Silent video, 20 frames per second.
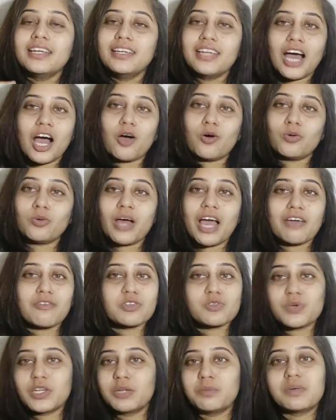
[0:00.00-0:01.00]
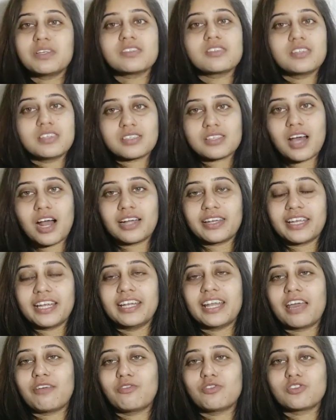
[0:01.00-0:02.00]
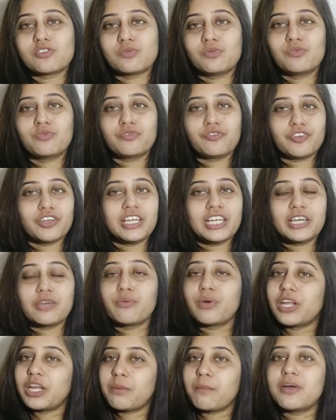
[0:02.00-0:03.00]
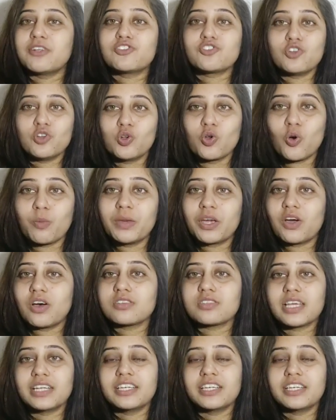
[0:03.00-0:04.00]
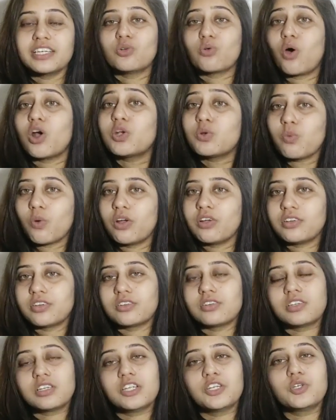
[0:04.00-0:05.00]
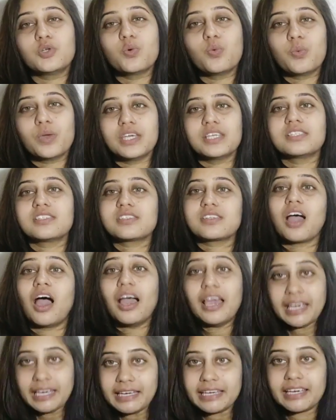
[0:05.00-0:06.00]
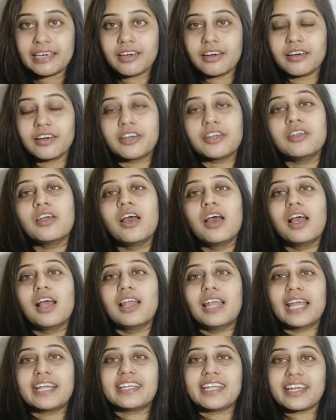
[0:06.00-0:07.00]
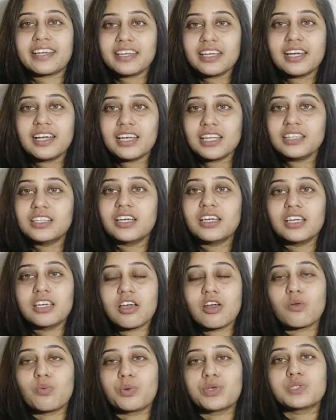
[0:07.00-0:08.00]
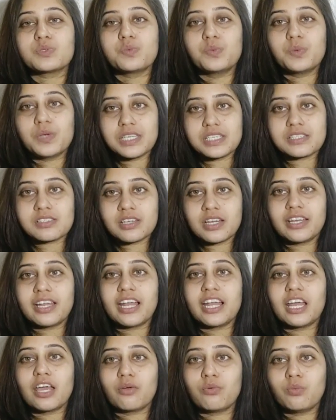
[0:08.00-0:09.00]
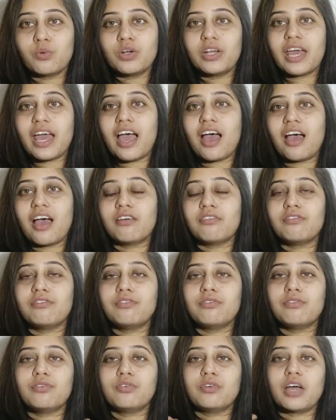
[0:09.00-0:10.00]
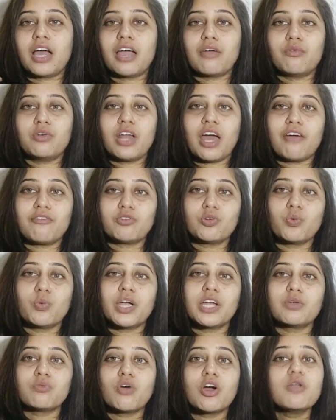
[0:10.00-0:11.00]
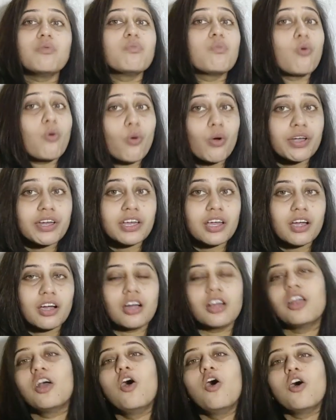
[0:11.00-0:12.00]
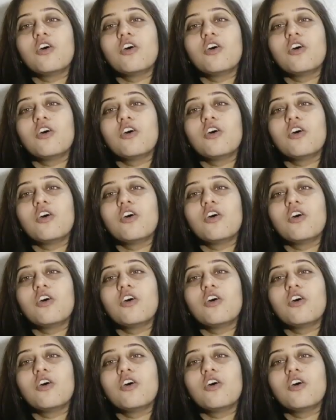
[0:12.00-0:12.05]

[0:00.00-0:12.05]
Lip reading: Now, I was very much disheartened. I was feeling very much low because I did not wanted to waste a year. Like, technically the year was wasted, and I would have to wait one more year